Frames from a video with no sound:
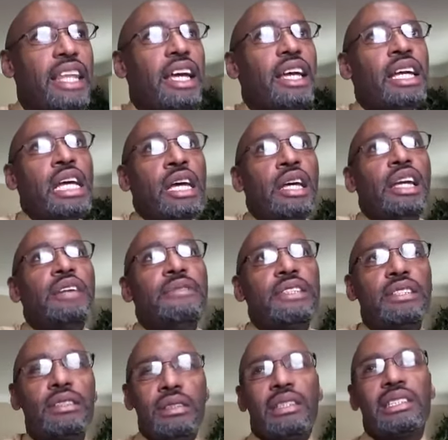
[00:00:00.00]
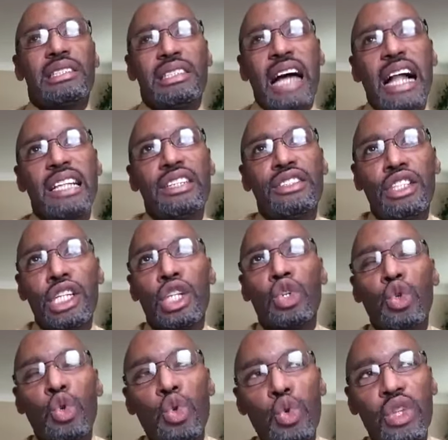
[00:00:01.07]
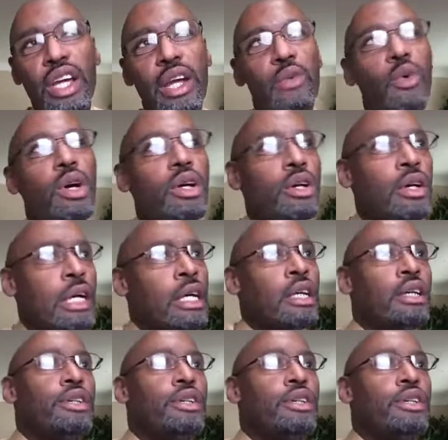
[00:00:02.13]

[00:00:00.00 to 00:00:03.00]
They even took solace in who they were.